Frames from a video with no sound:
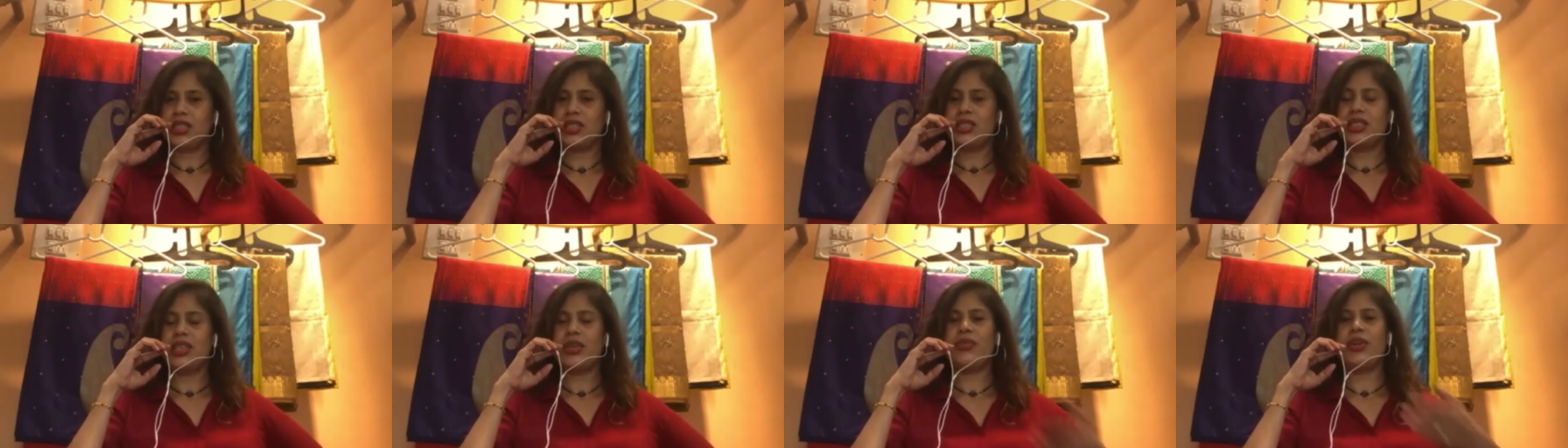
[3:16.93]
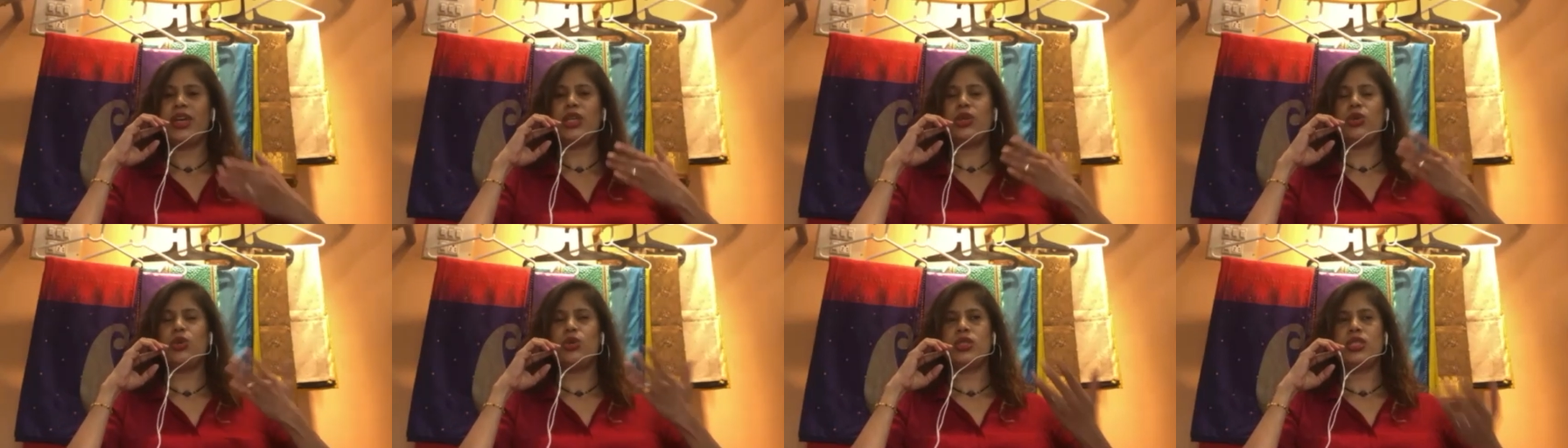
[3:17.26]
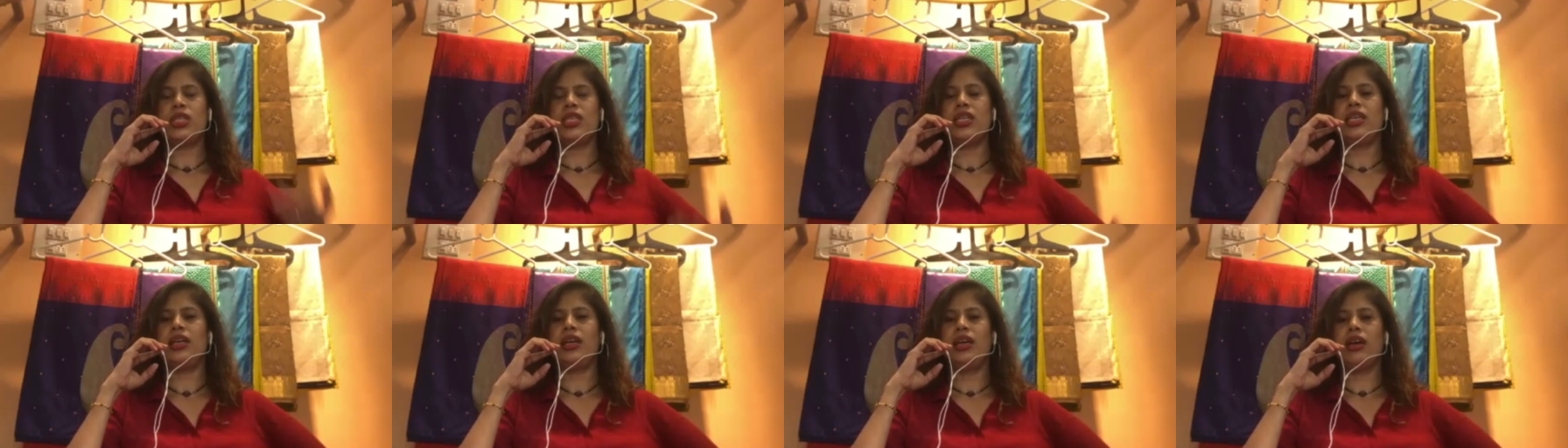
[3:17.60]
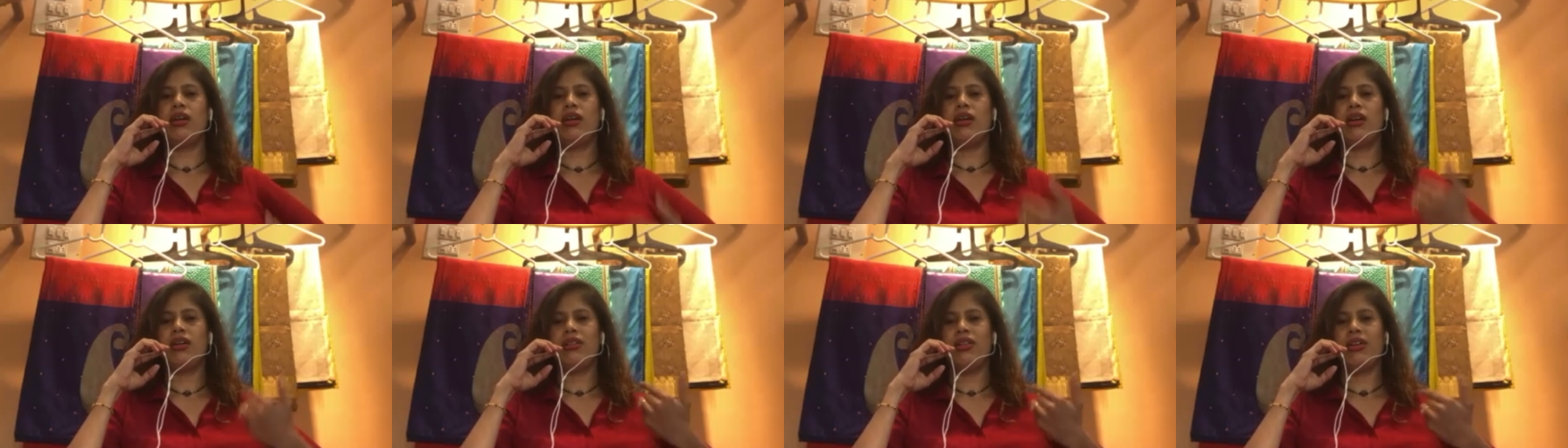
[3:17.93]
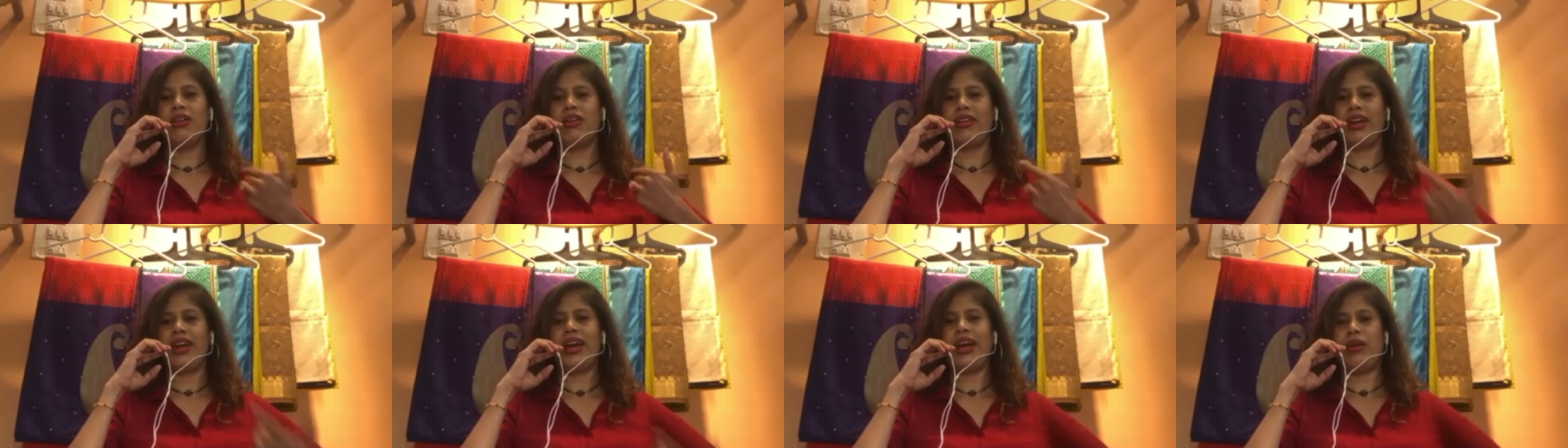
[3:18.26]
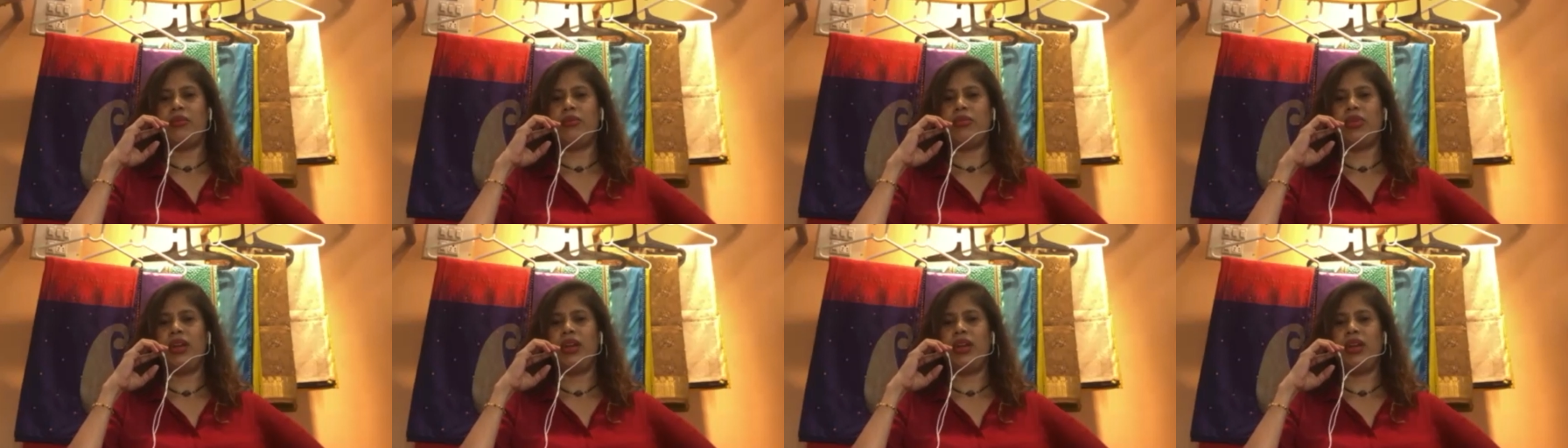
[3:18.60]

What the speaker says: See, when you see on the ramp,